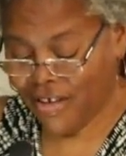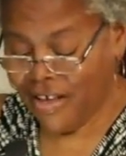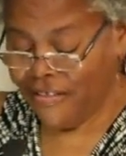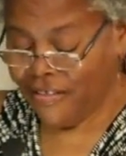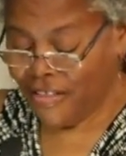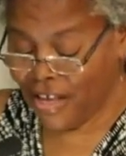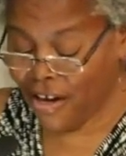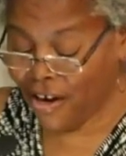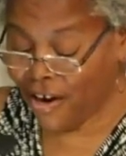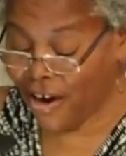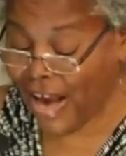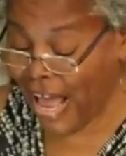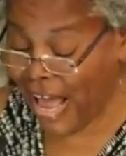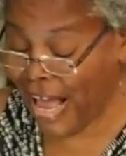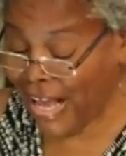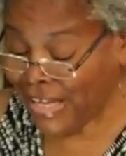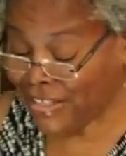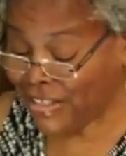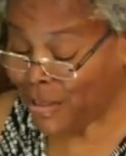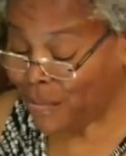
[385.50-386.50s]
They are
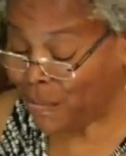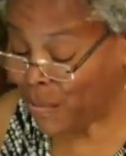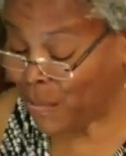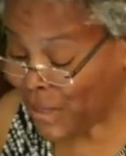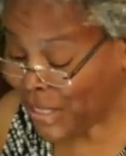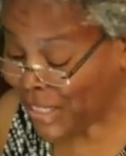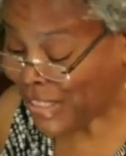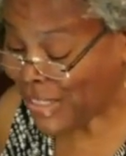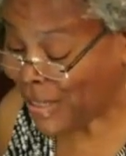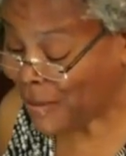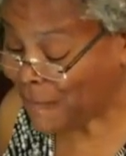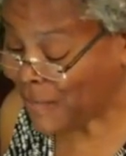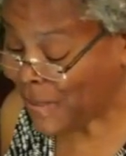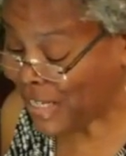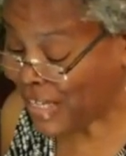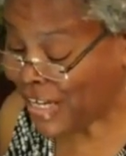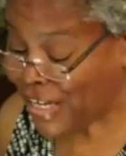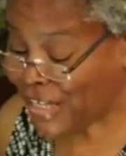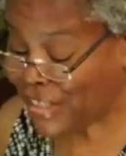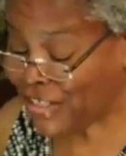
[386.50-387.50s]
asked to bring
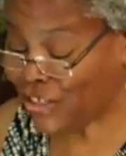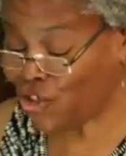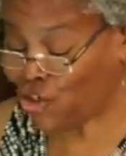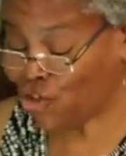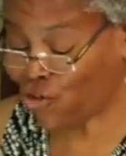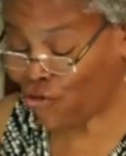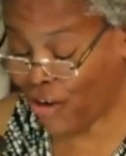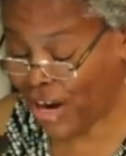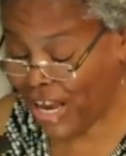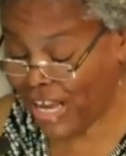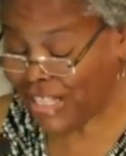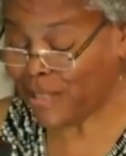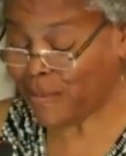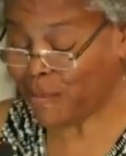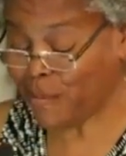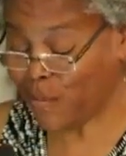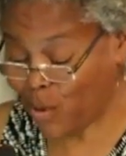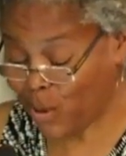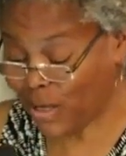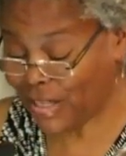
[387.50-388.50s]
something in to
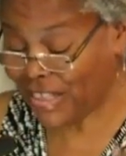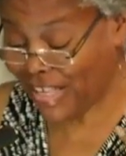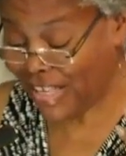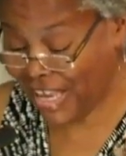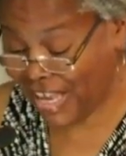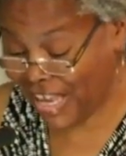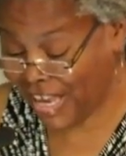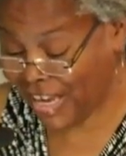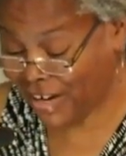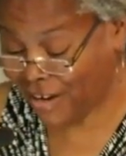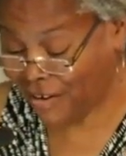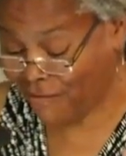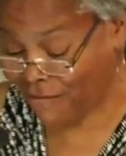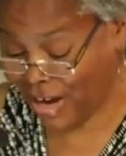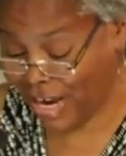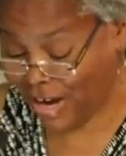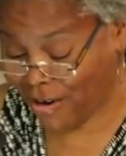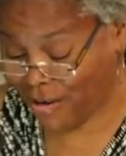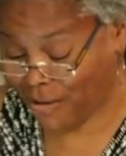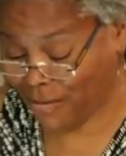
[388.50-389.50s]
transport the egg
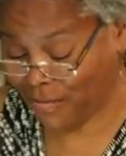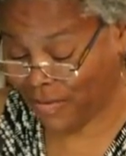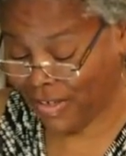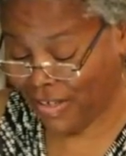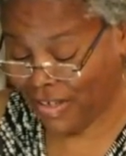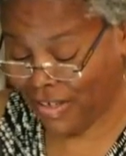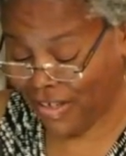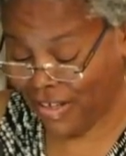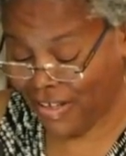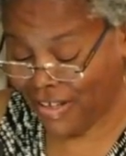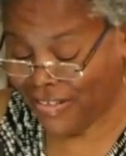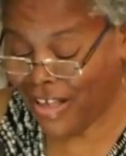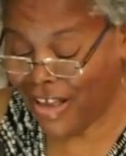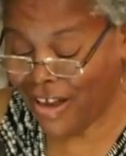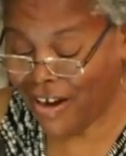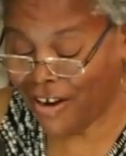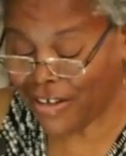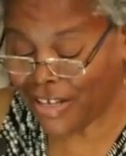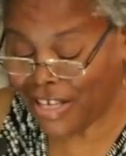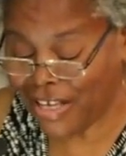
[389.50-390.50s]
around.
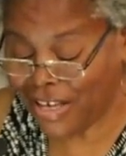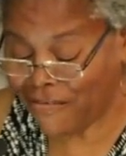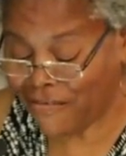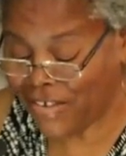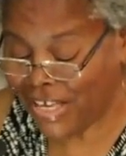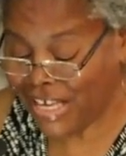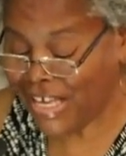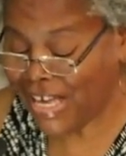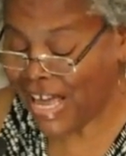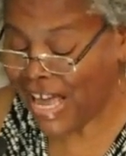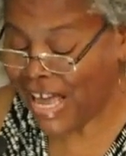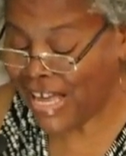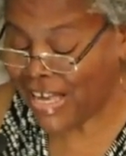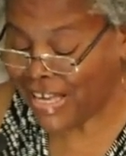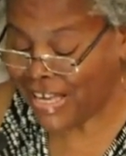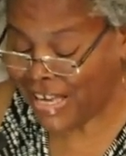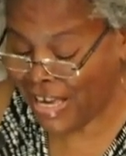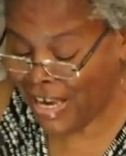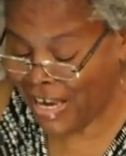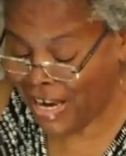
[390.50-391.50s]
They are giving a
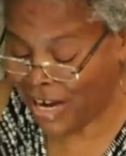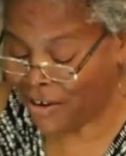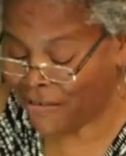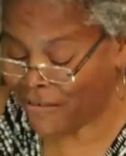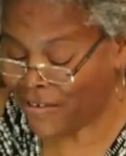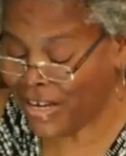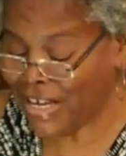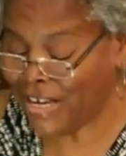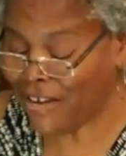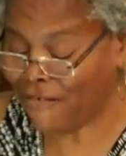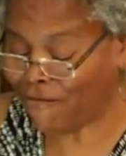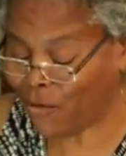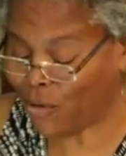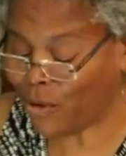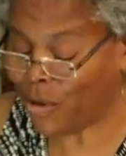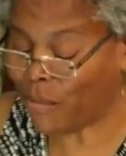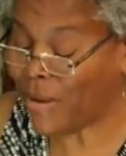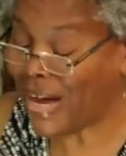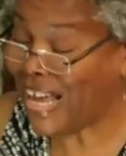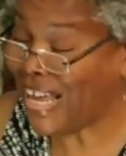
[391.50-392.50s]
caring
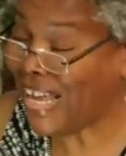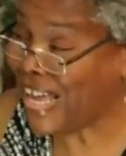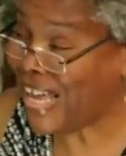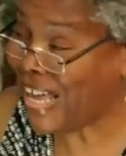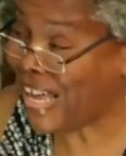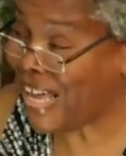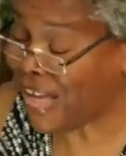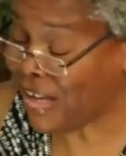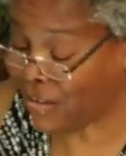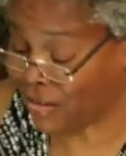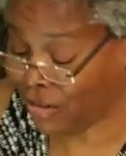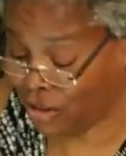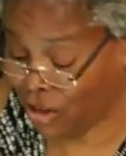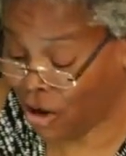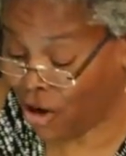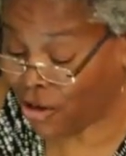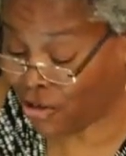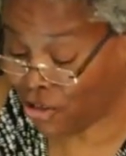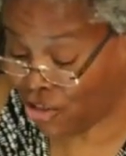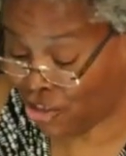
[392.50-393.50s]
for my egg
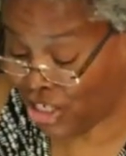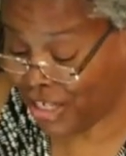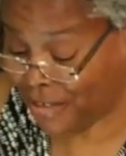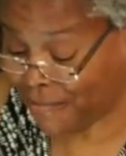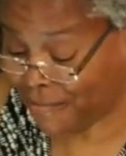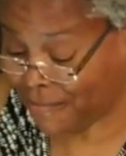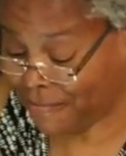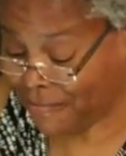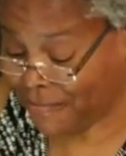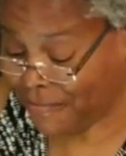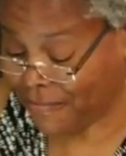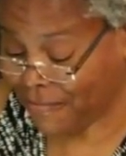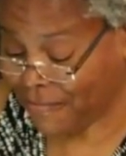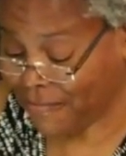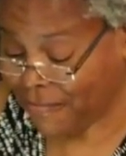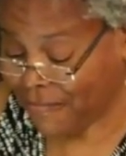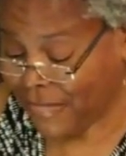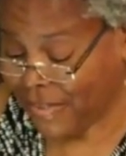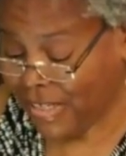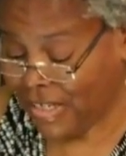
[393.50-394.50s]
log sheet.
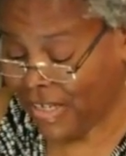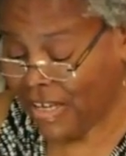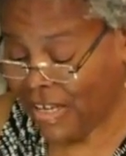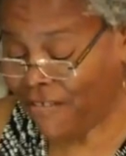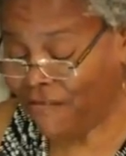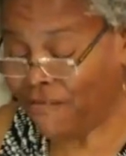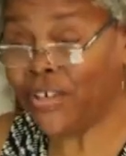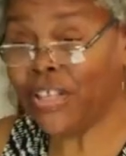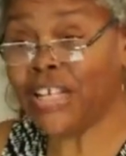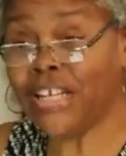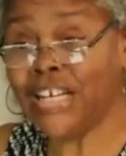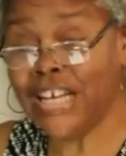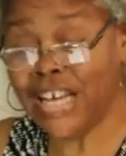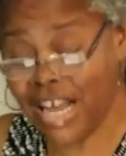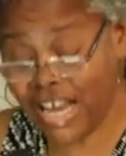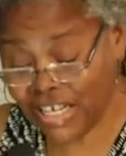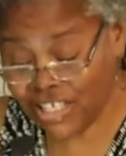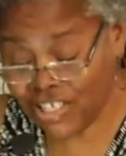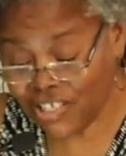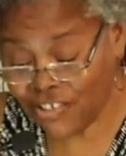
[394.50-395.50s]
And for the
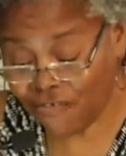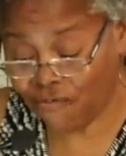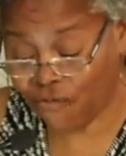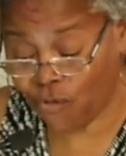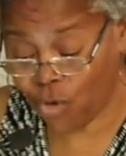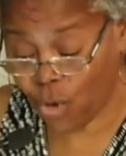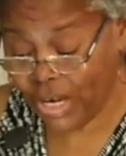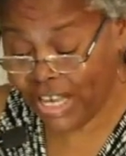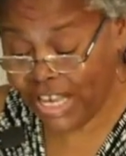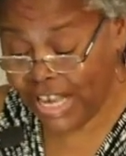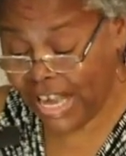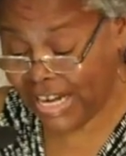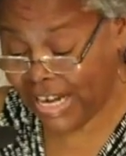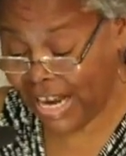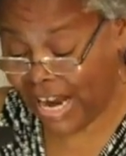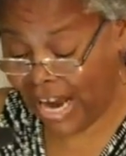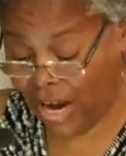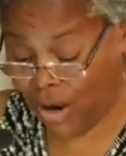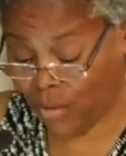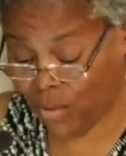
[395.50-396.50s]
next 48
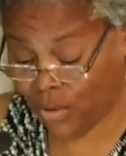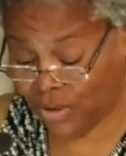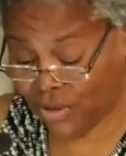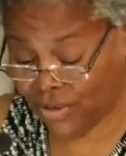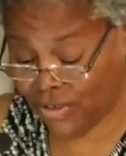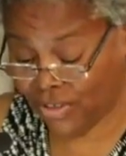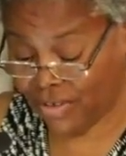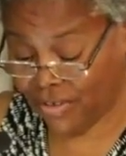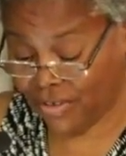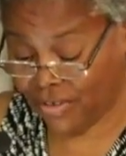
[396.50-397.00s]
hours,